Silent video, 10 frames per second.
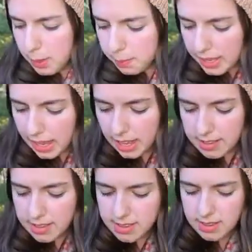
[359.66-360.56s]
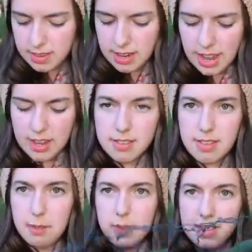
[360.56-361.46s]
Because it's knit
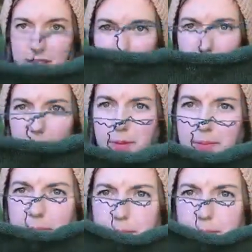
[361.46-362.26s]
seamless in the bottom.